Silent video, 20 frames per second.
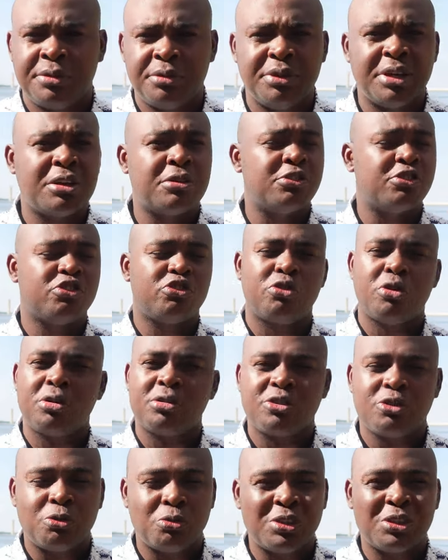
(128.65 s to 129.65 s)

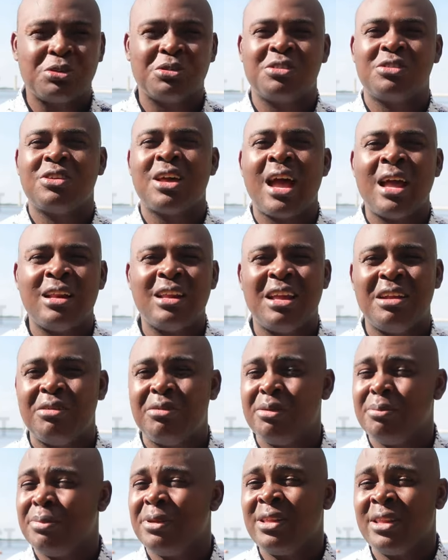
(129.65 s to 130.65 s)
Reconstruct, reconcile, and
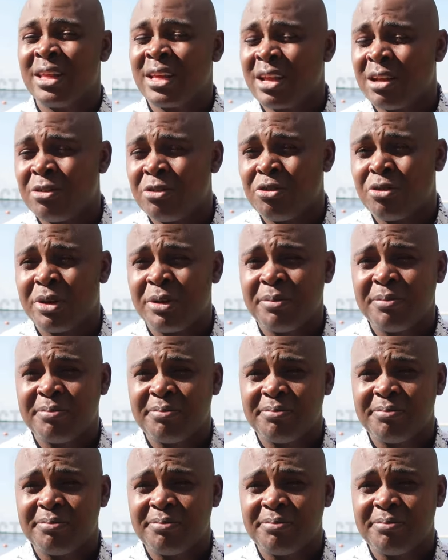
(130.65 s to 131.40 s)
rebuild the country?